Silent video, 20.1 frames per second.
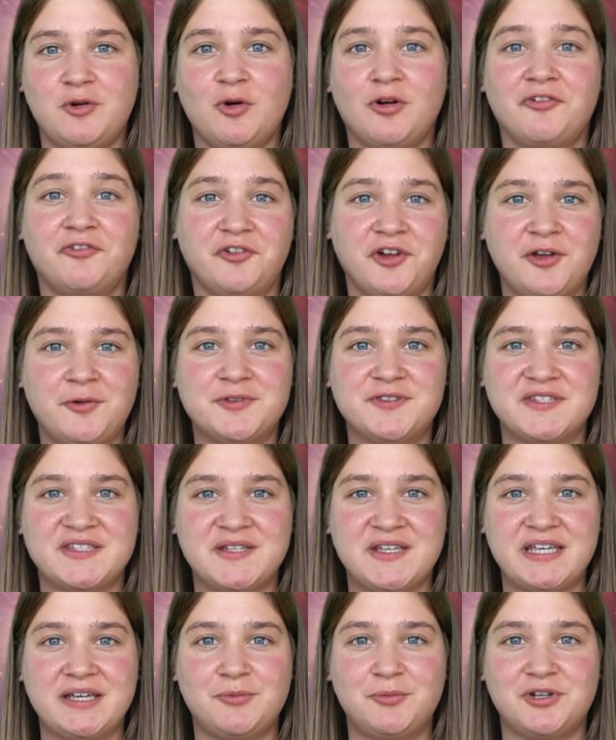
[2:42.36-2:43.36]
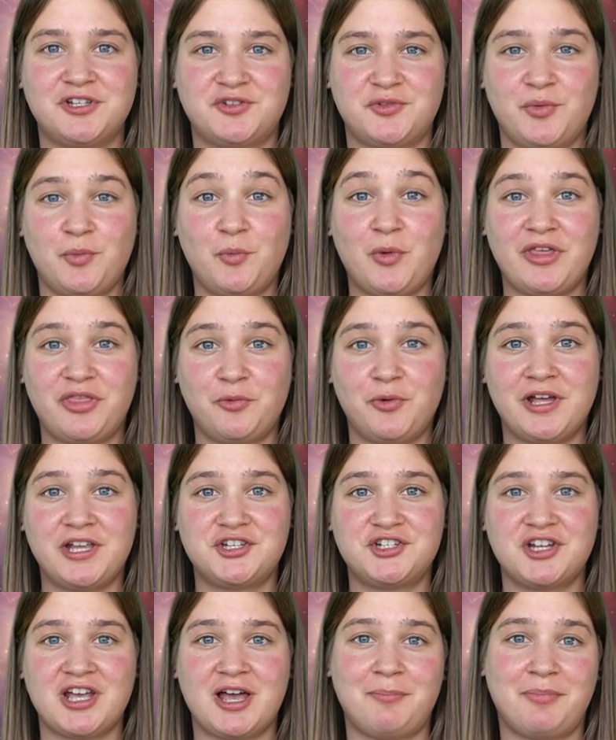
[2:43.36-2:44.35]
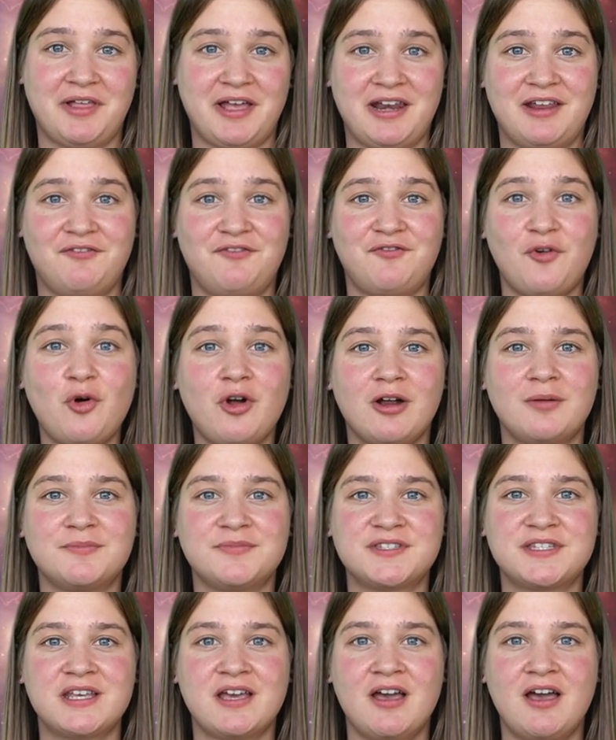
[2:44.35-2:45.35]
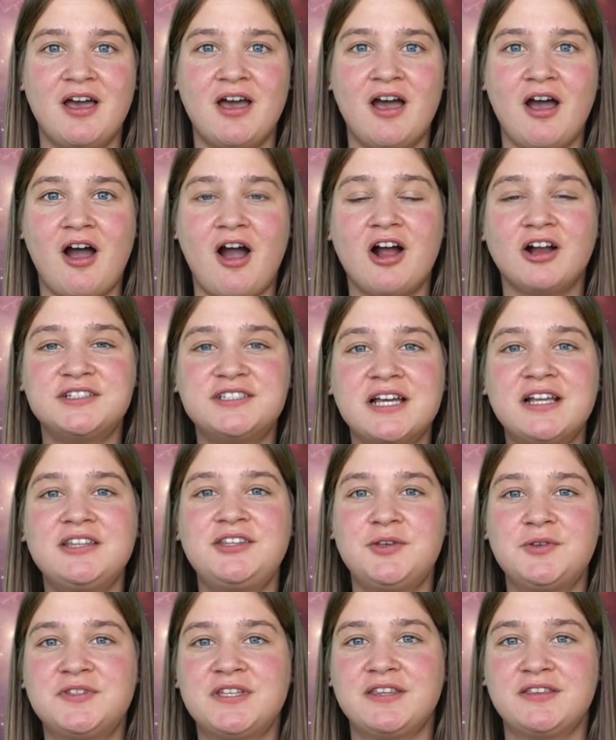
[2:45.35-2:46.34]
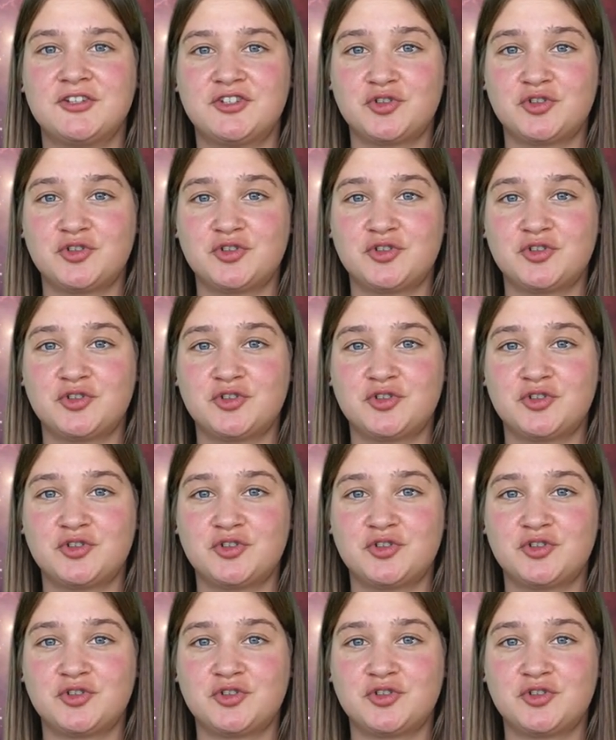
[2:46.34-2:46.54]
or frequency which, with which a planet forms are done using the